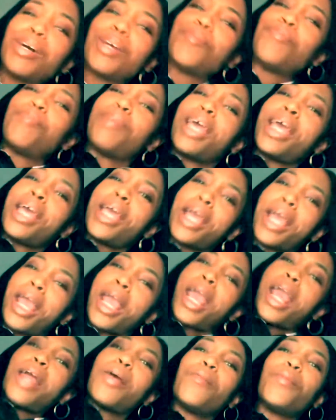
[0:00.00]
what a
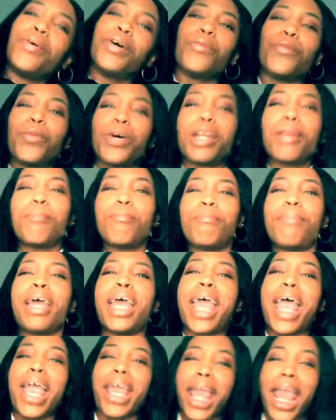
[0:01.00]
big egg, what
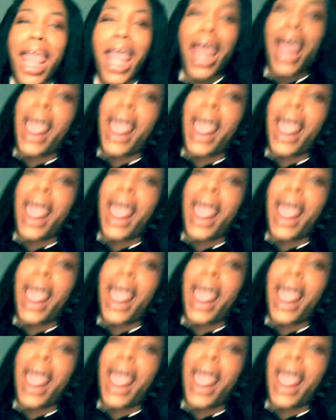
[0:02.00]
a